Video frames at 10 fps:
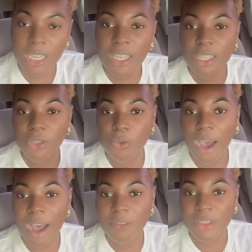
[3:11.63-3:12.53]
You
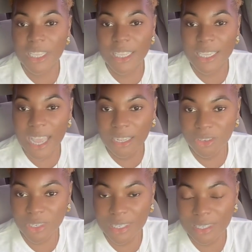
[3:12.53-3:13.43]
have the
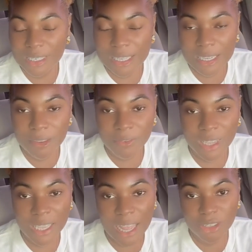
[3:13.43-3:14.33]
gastric sleeve
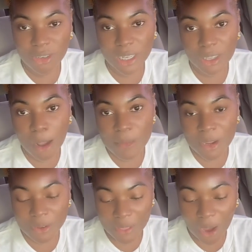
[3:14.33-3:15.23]

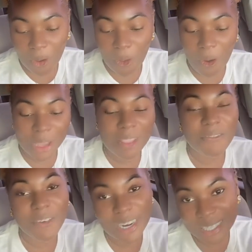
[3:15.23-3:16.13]
gastrectomy or the
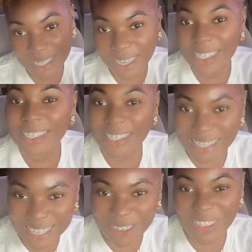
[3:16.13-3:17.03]
vertical
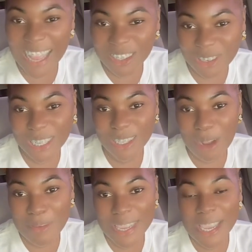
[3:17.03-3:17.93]
sleeve
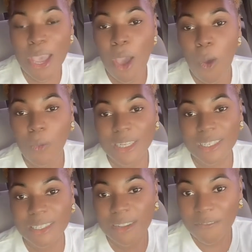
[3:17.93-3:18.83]
gastrectomy, which
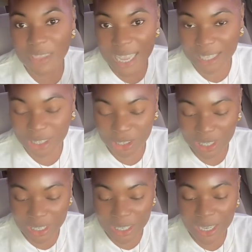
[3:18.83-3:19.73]
is the
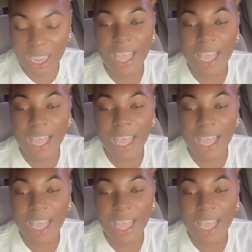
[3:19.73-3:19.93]
VSG.